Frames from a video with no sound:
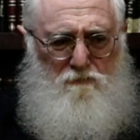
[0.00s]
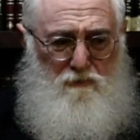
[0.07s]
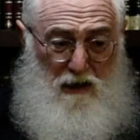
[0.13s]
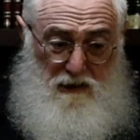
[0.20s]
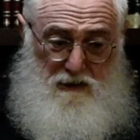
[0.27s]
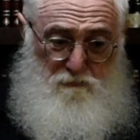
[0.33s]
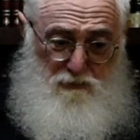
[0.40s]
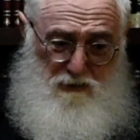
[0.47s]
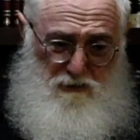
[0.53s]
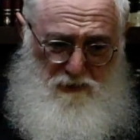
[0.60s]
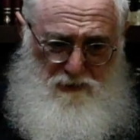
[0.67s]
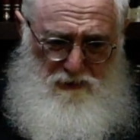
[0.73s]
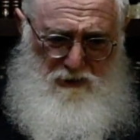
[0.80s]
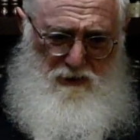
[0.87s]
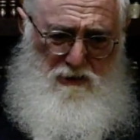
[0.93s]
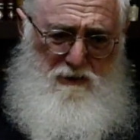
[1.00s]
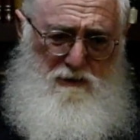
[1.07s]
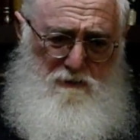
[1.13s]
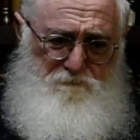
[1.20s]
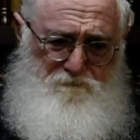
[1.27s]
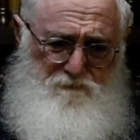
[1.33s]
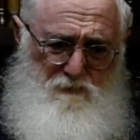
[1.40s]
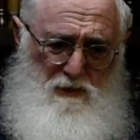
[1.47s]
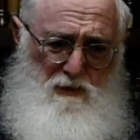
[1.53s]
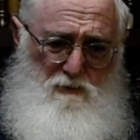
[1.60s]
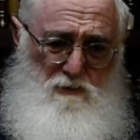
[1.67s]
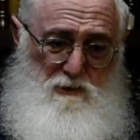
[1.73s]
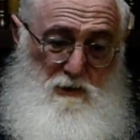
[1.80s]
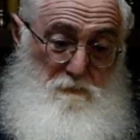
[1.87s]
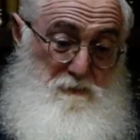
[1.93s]
possibly also look
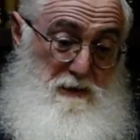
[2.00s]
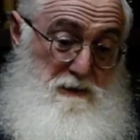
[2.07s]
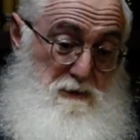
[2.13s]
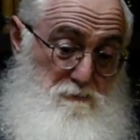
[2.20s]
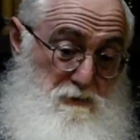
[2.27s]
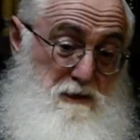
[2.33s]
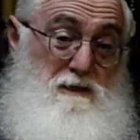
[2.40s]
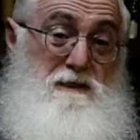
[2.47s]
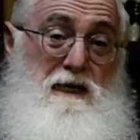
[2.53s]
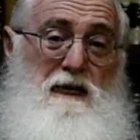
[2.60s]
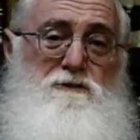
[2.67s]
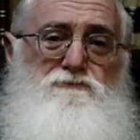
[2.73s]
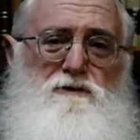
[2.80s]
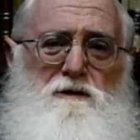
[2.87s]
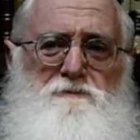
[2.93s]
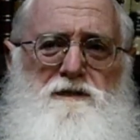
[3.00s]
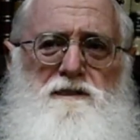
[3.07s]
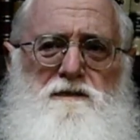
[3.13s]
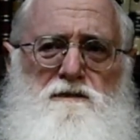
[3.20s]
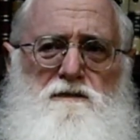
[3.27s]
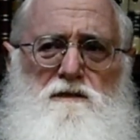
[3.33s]
some things that we can take from it.